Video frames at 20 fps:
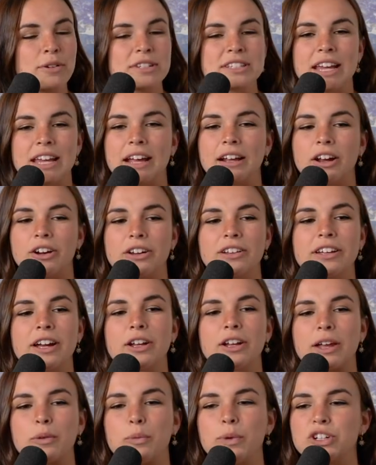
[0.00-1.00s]
I was saying
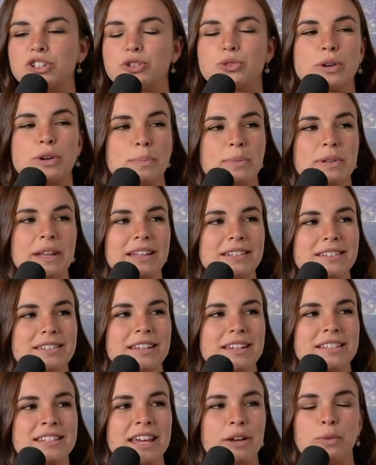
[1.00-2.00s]
earlier, like, we're
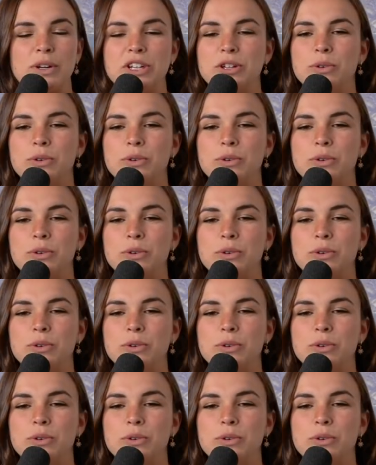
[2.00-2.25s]
triplets. It's like when